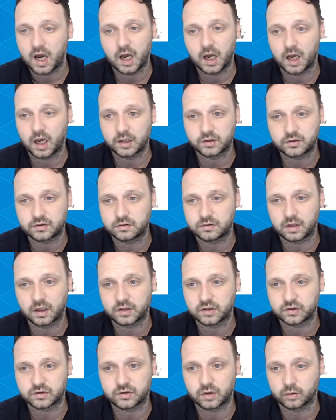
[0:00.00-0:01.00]
I
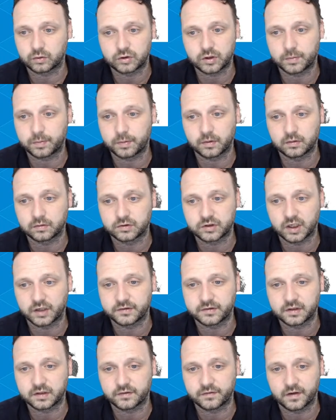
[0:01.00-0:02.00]
just go triple
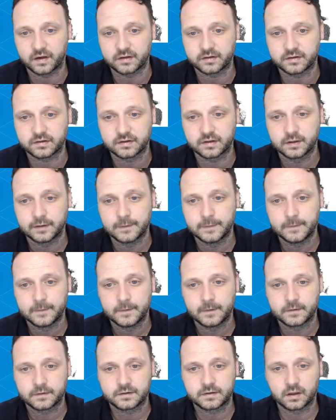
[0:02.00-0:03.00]
Chelsea defense.
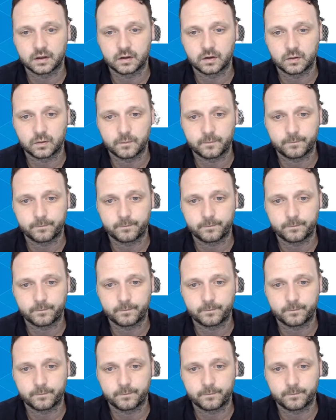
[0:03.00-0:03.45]
So